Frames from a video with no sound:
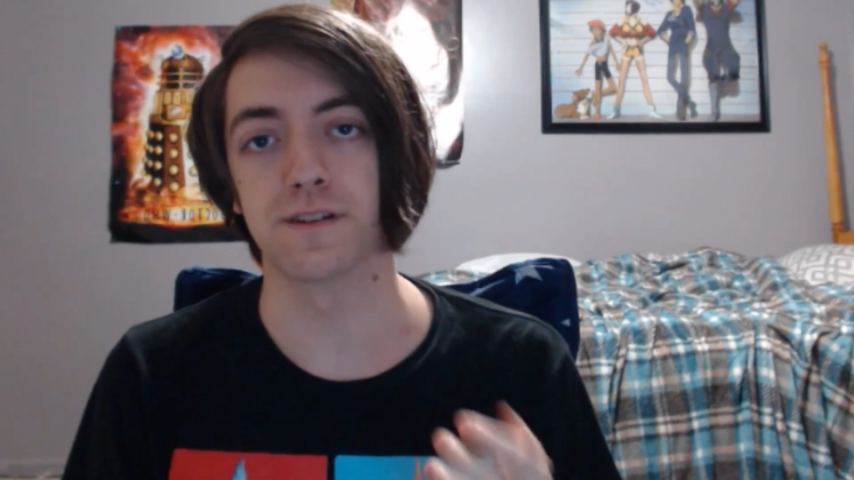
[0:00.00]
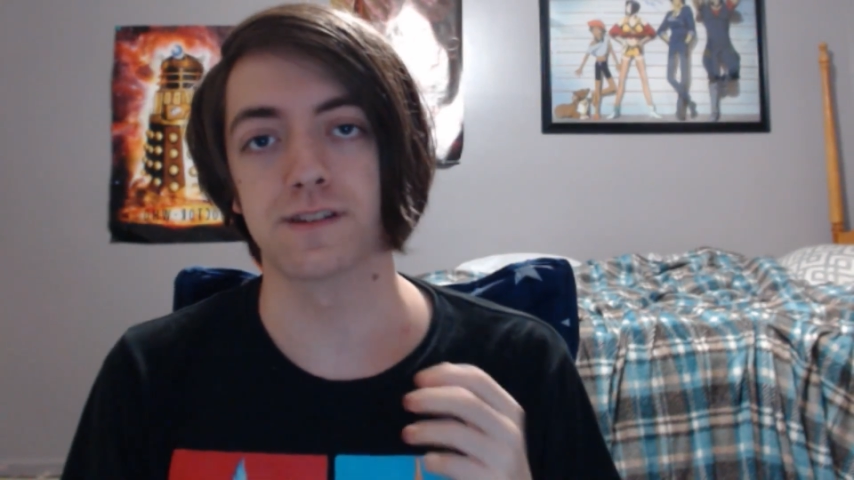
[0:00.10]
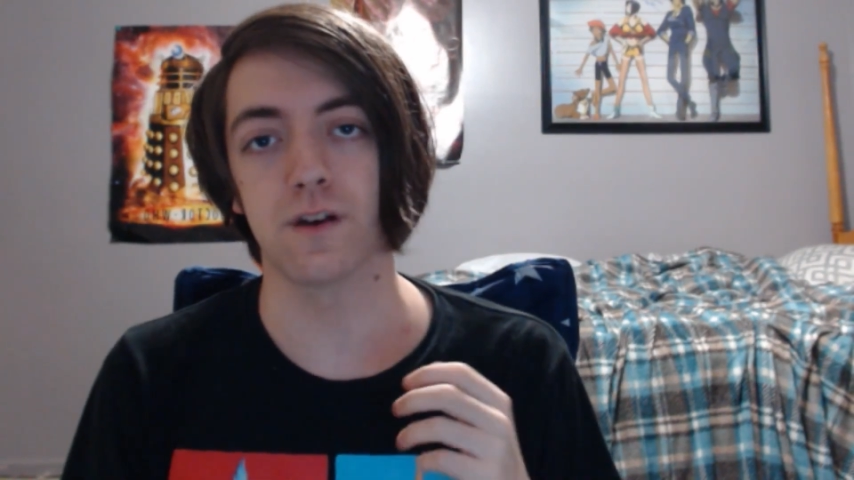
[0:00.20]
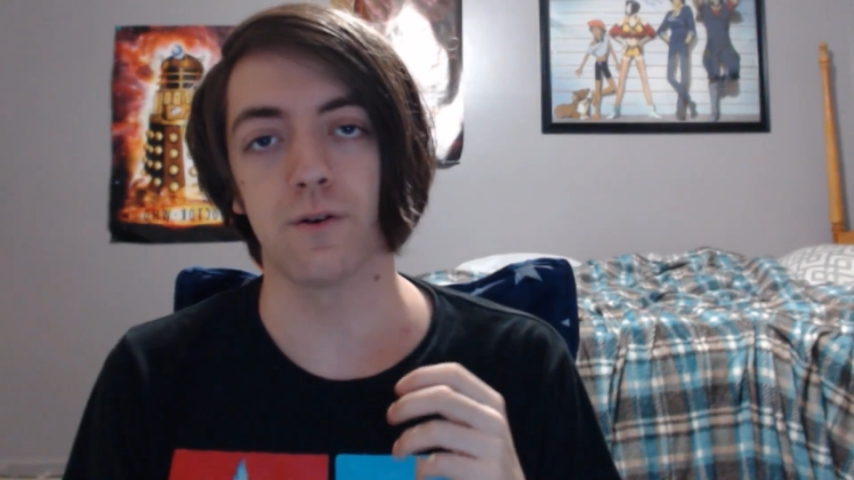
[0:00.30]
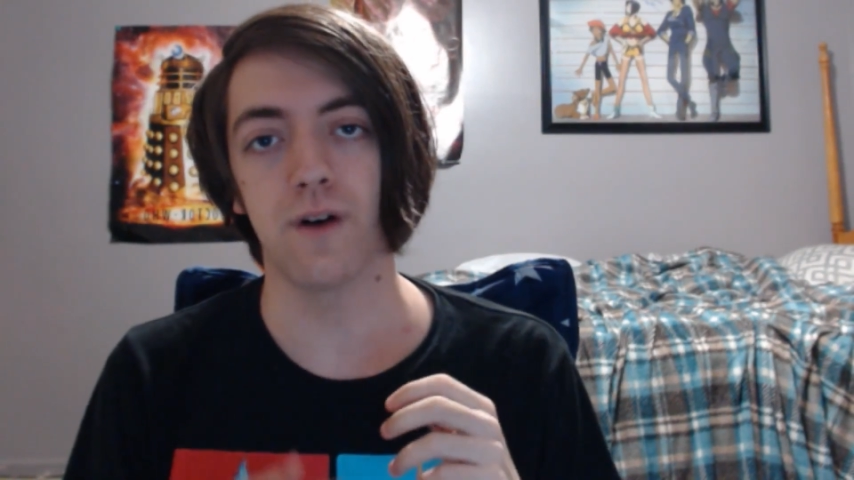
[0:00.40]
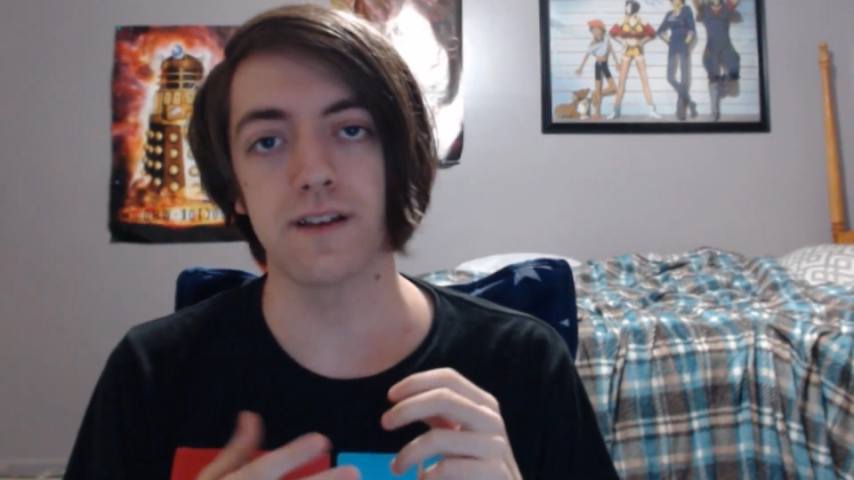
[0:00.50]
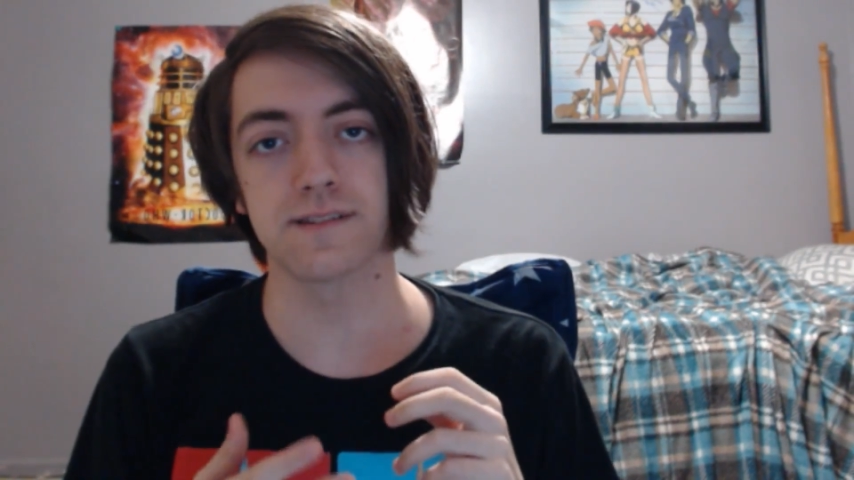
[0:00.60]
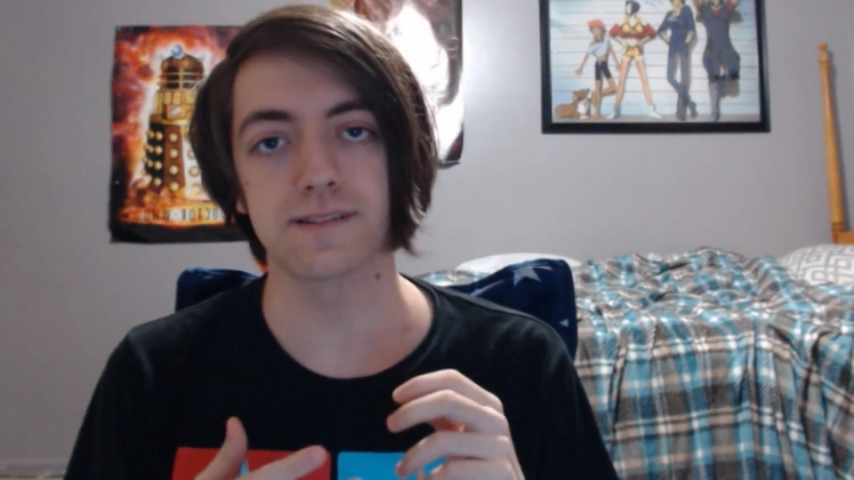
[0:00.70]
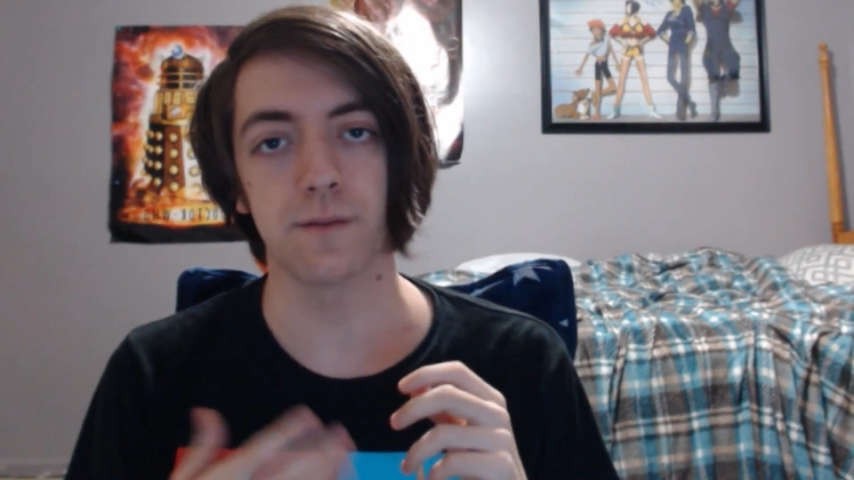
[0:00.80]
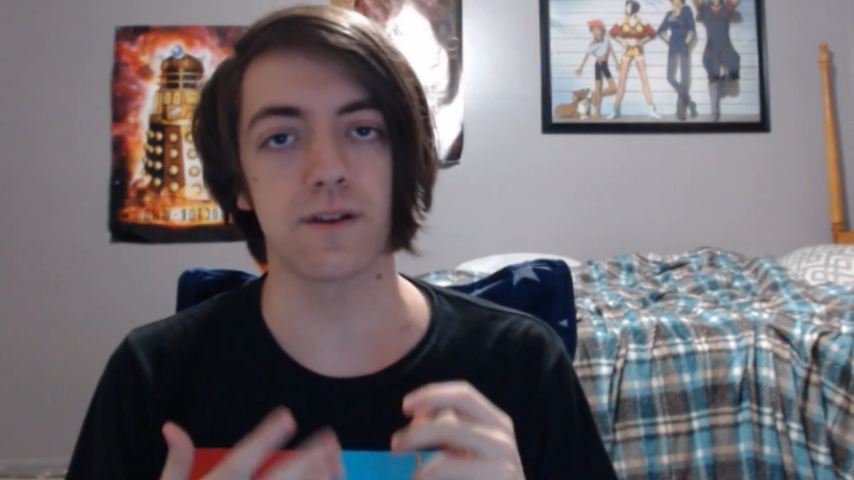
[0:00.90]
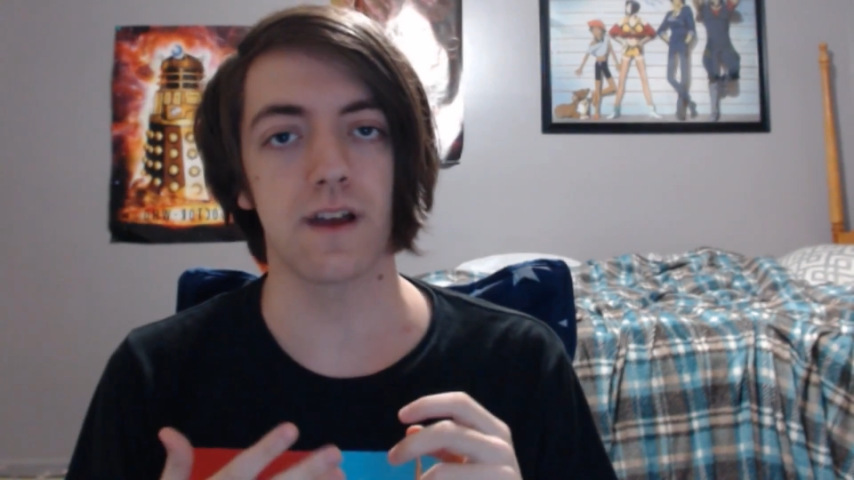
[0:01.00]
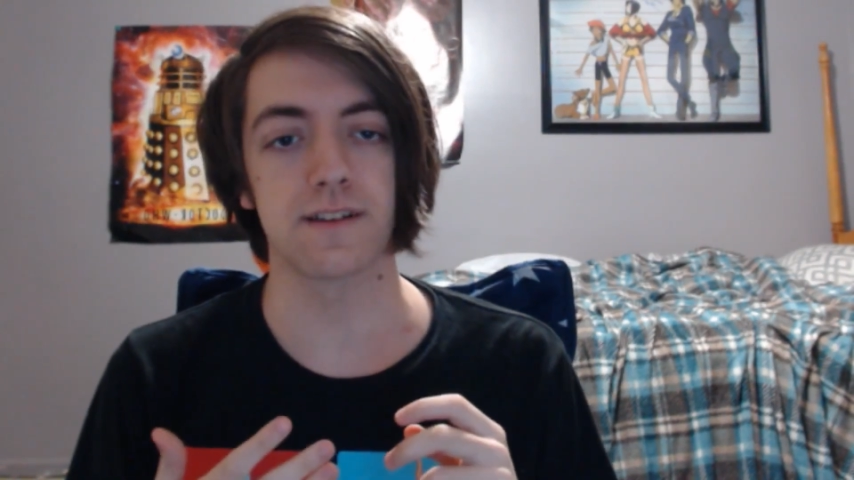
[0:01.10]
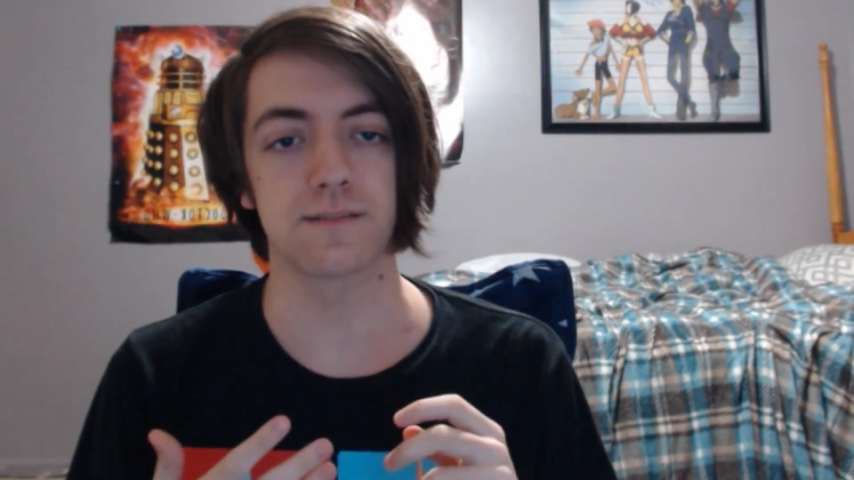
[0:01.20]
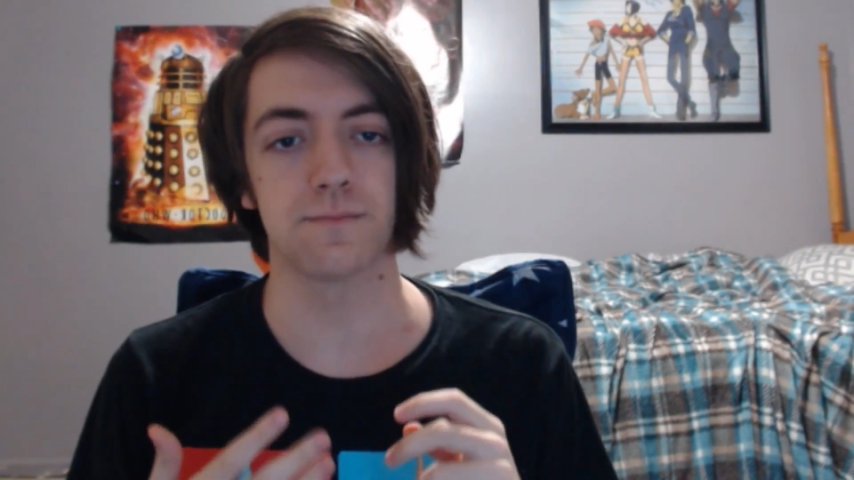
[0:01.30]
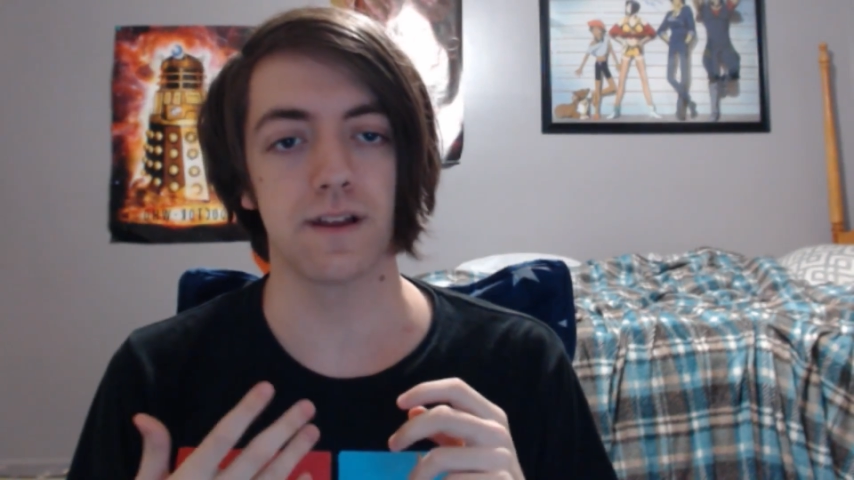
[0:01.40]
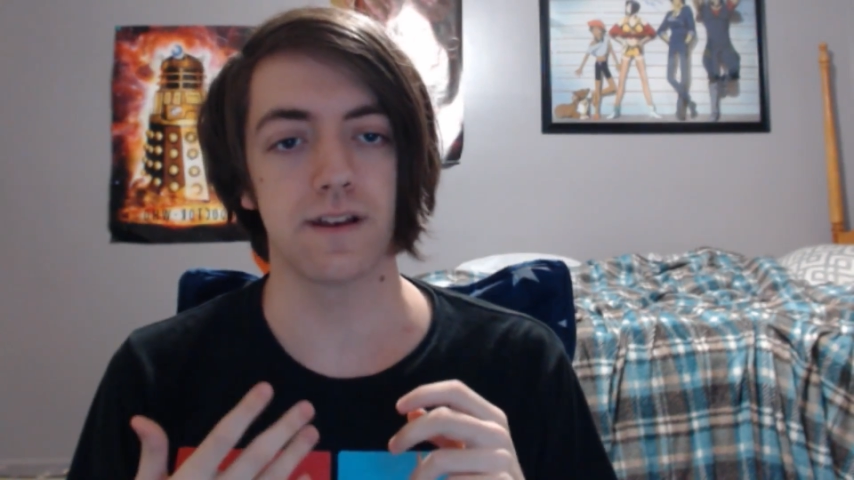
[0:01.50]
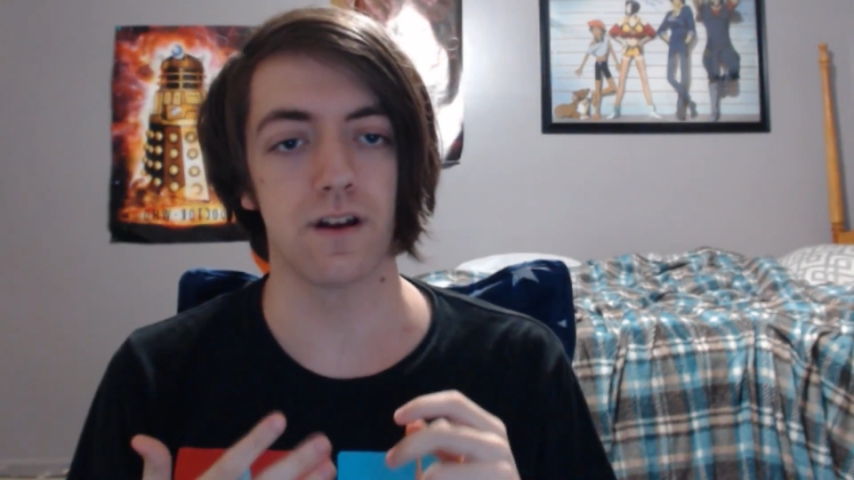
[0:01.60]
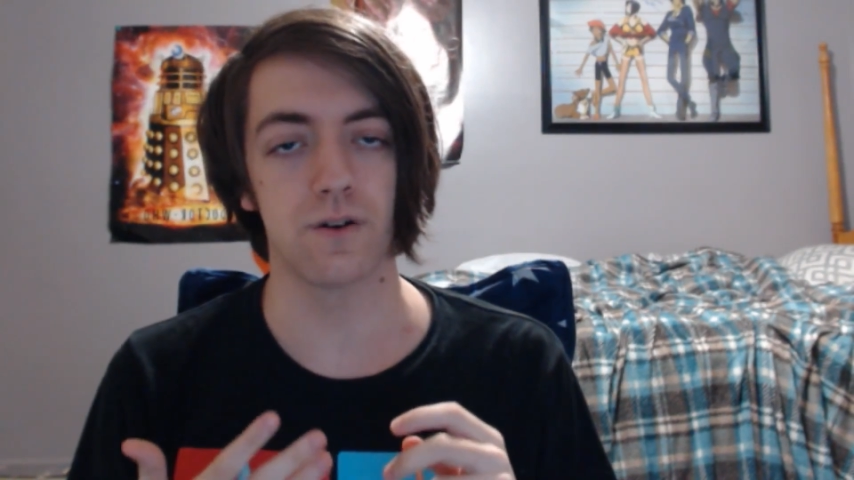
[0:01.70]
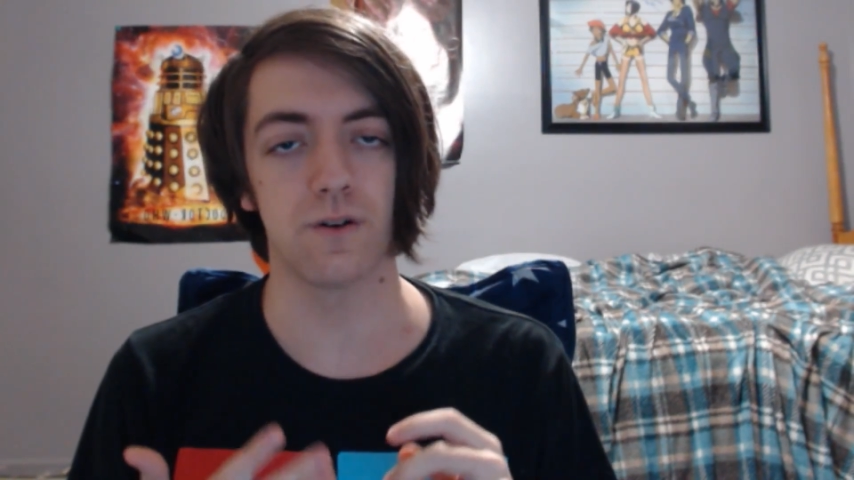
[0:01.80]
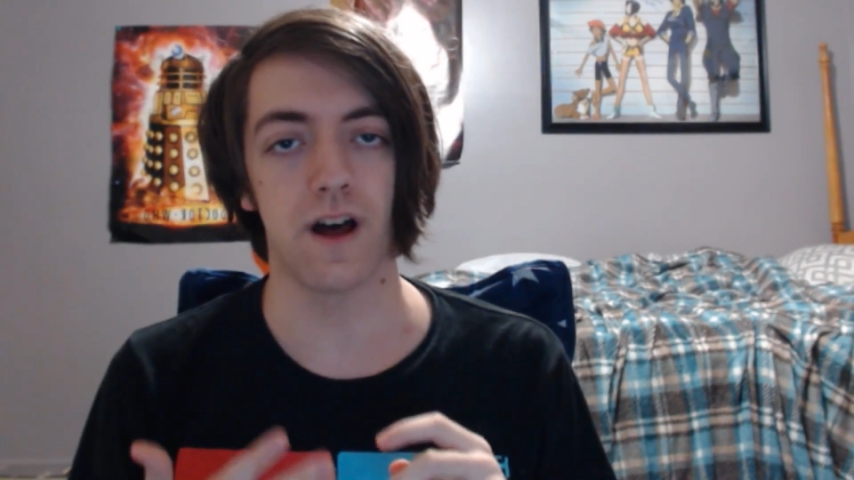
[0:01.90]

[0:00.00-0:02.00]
So, as some of you guys may know,